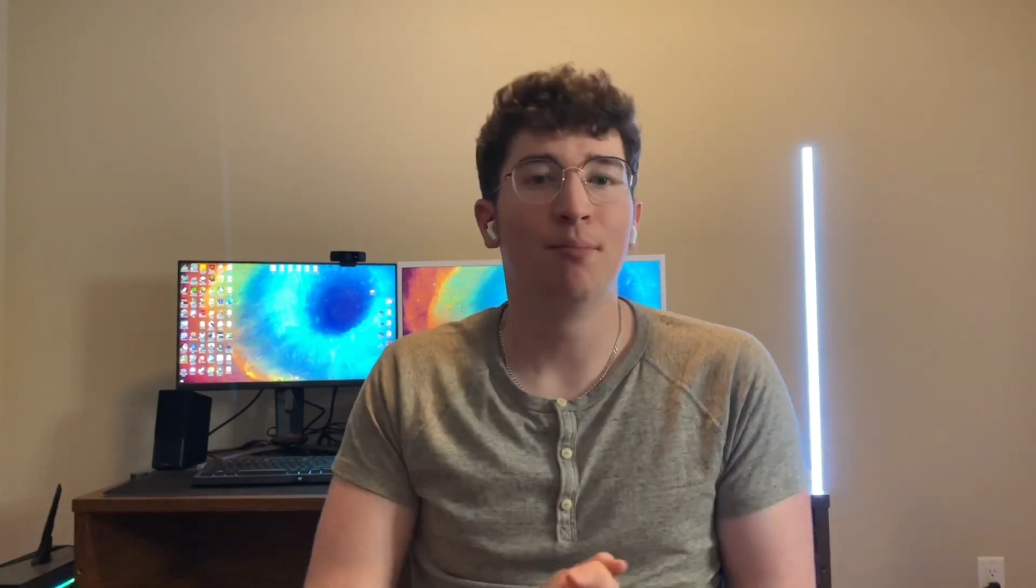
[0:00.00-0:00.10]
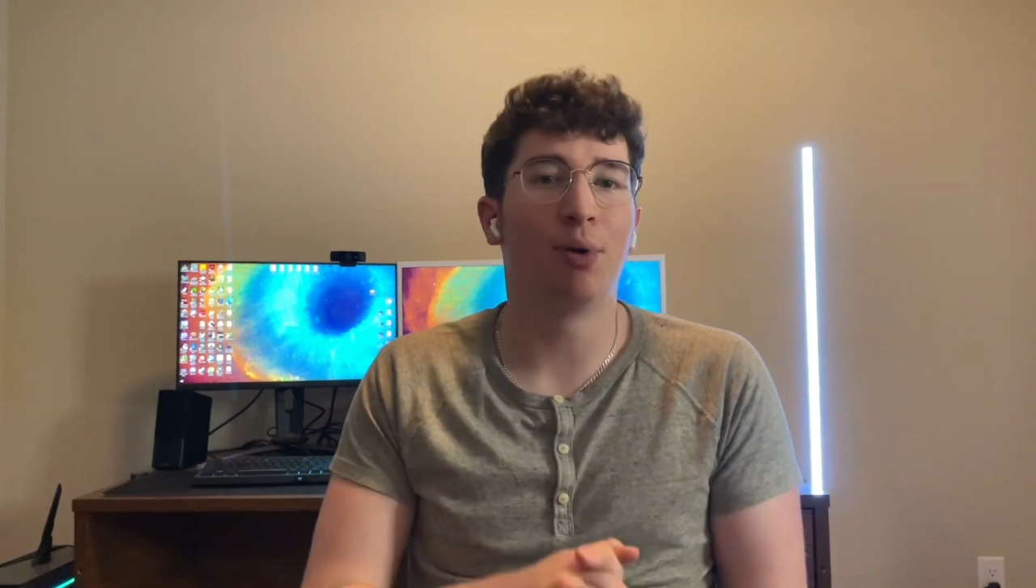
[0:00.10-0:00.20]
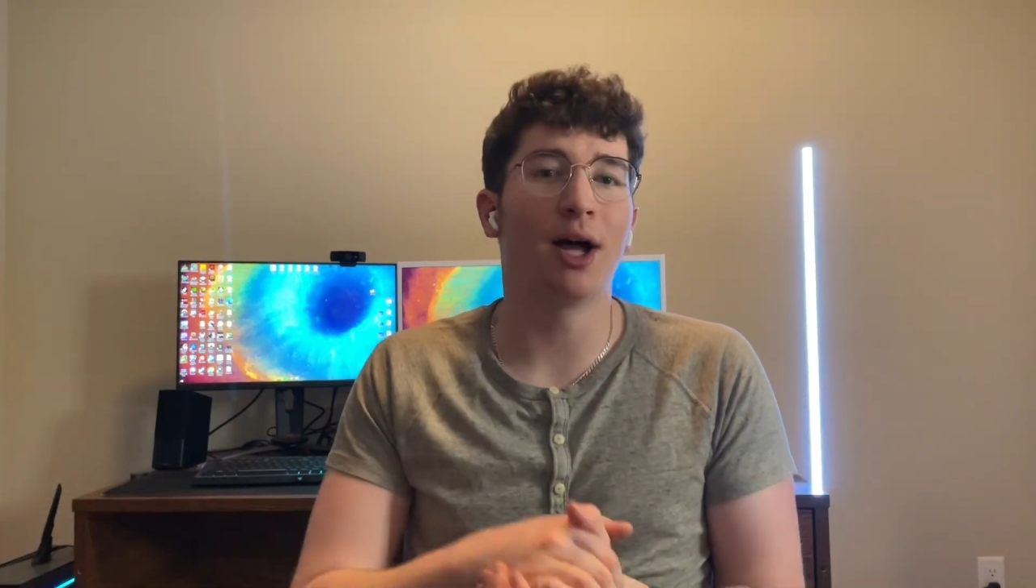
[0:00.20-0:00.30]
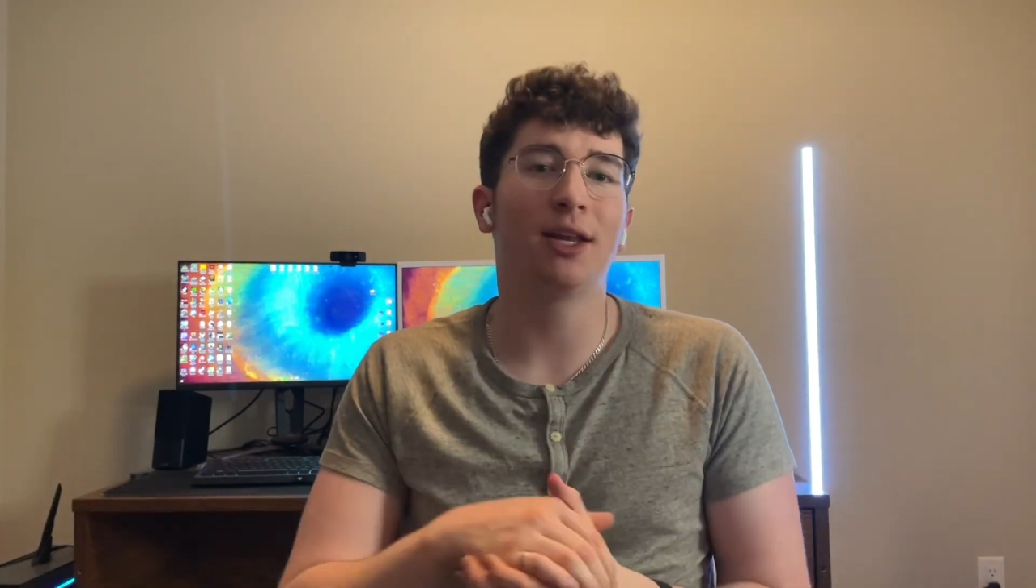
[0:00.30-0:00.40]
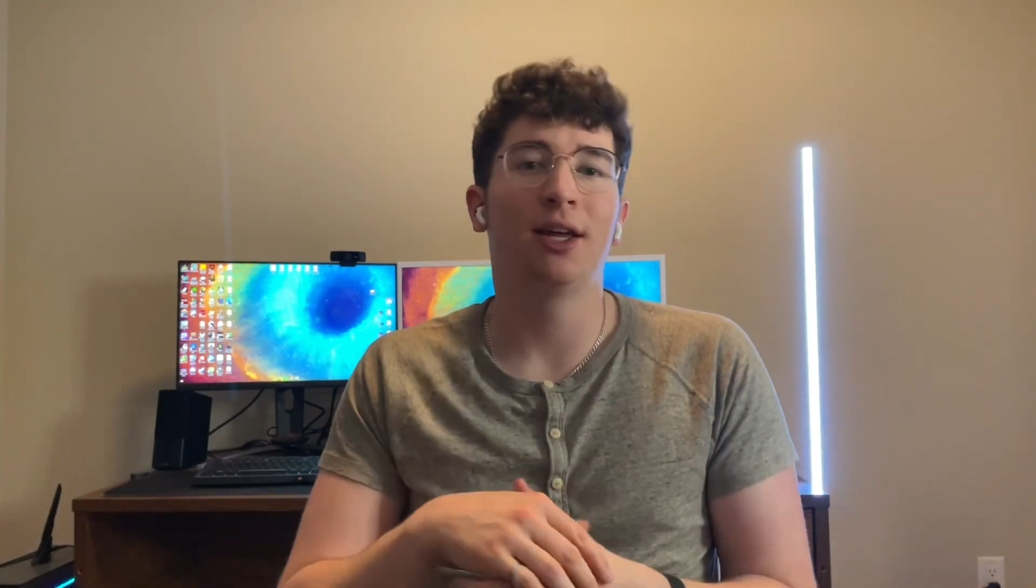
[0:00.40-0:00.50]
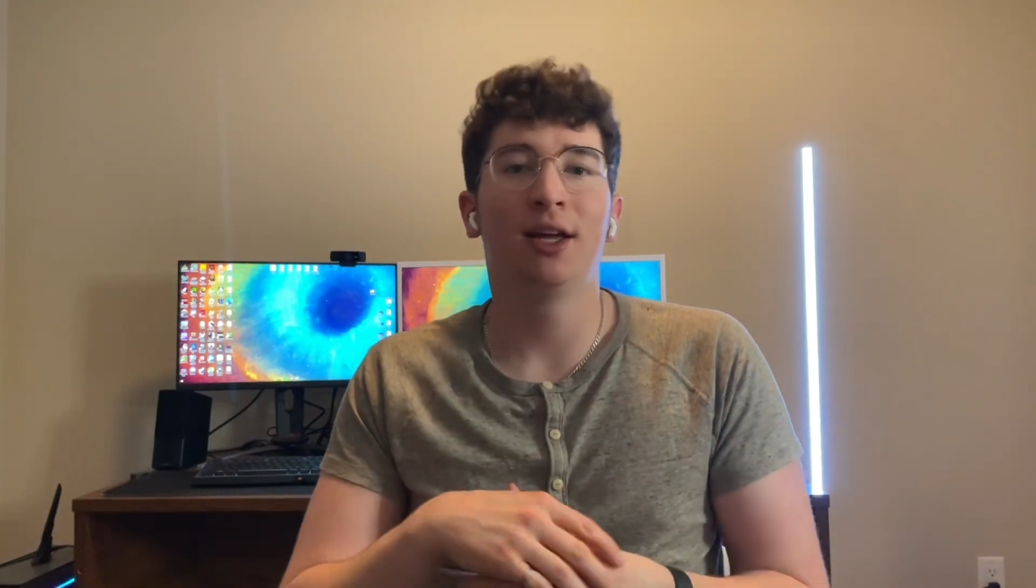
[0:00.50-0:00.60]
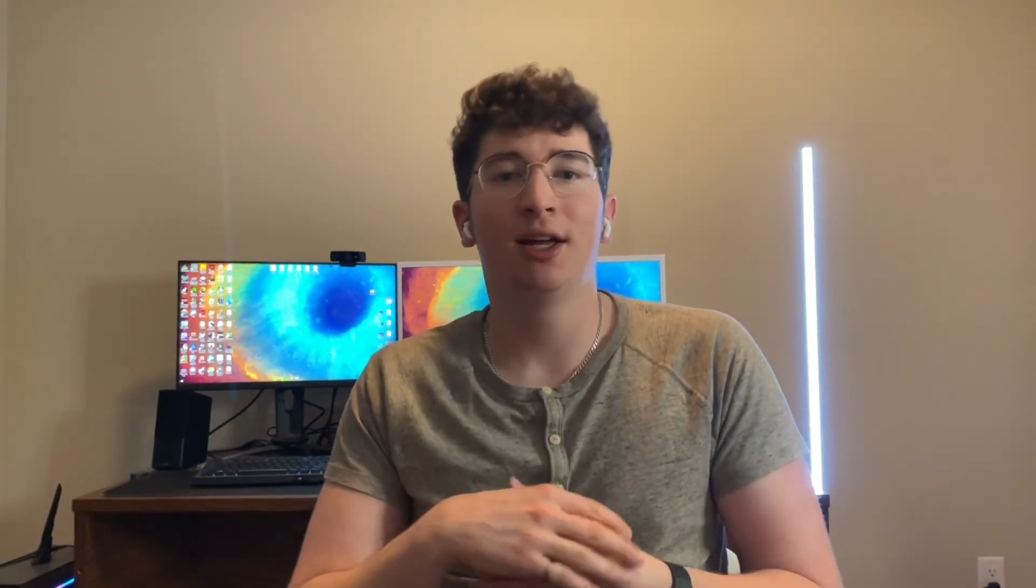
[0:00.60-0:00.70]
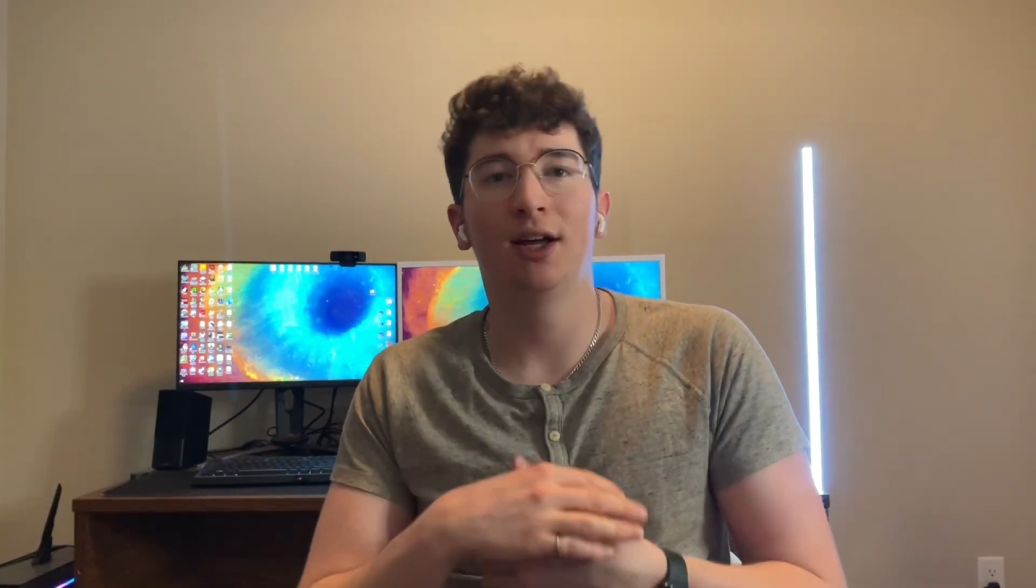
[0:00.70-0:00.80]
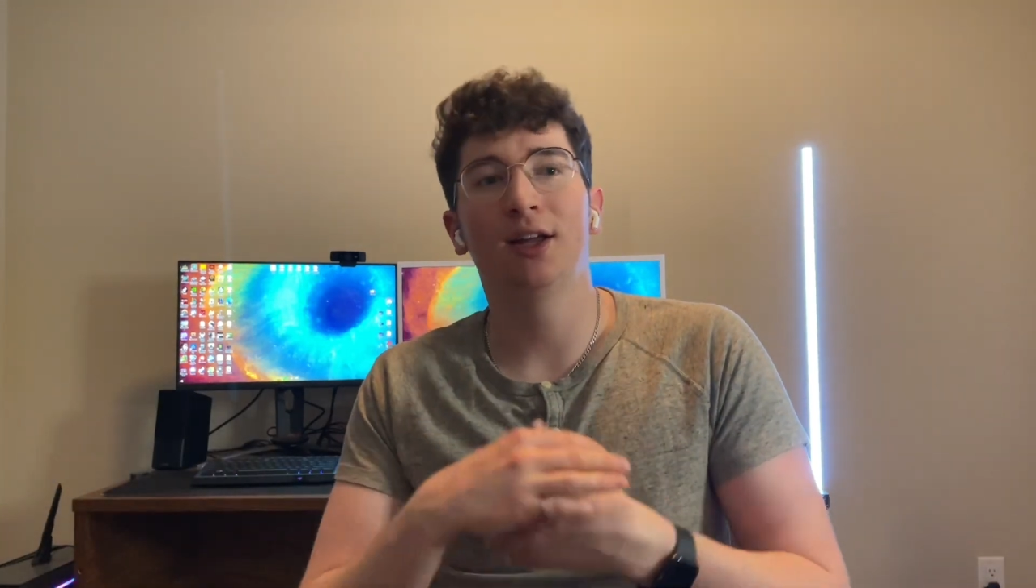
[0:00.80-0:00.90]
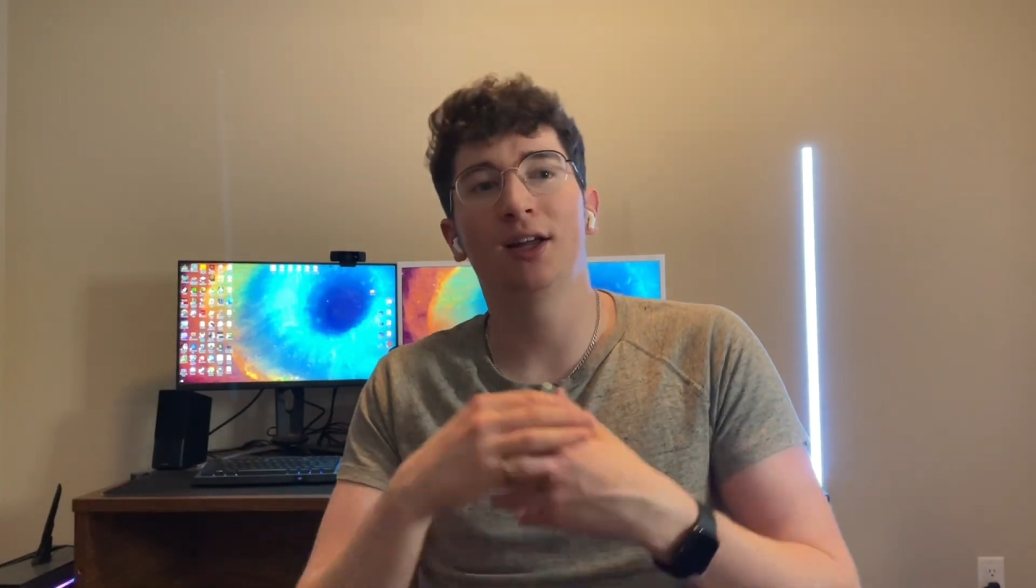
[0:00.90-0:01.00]
But
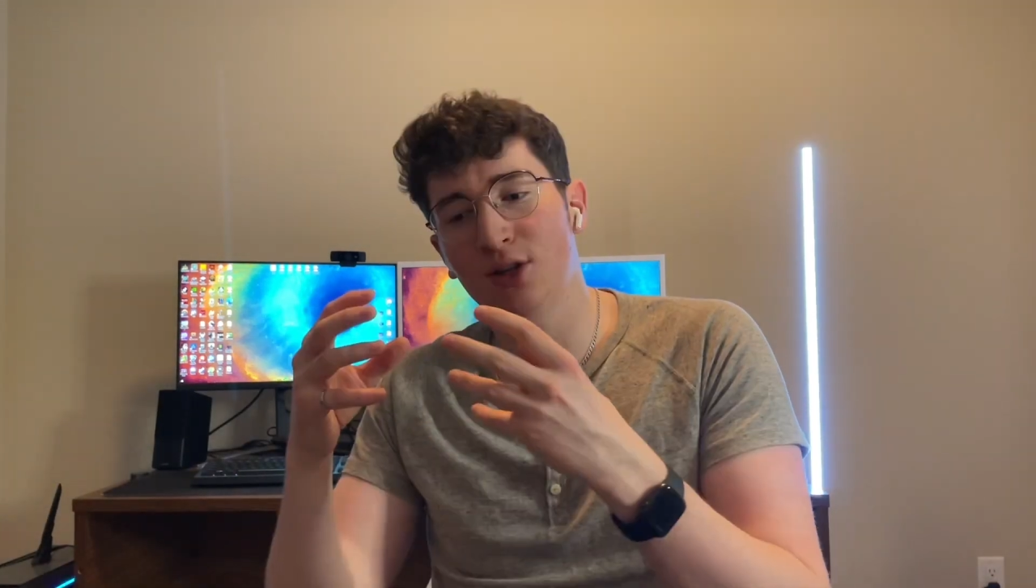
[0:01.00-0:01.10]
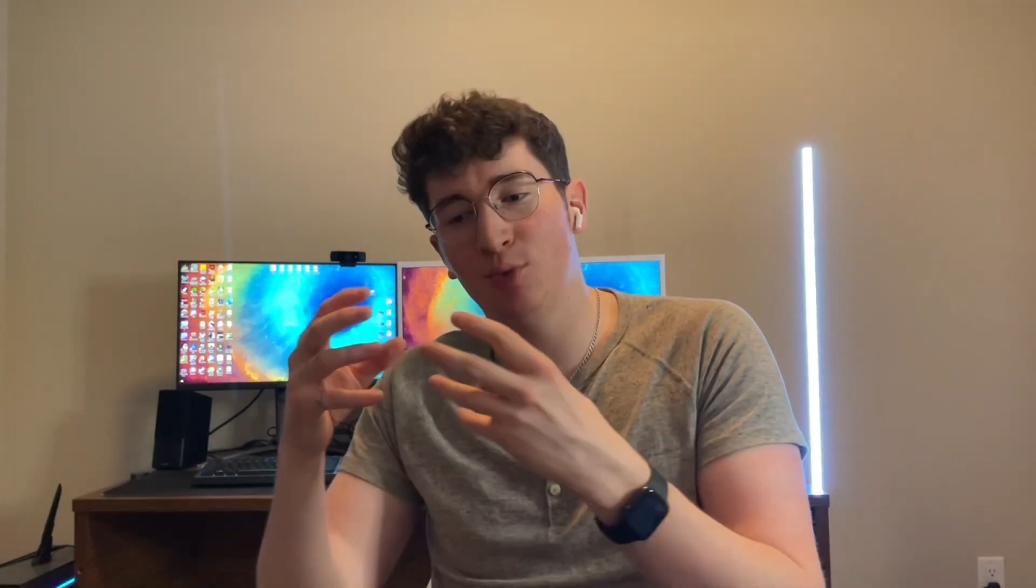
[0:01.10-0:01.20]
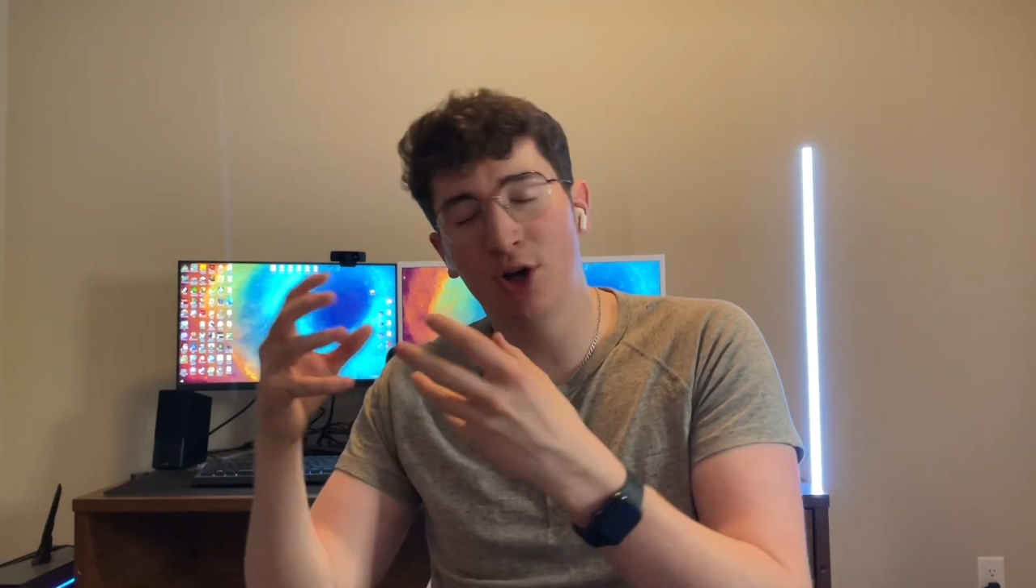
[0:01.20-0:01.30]
we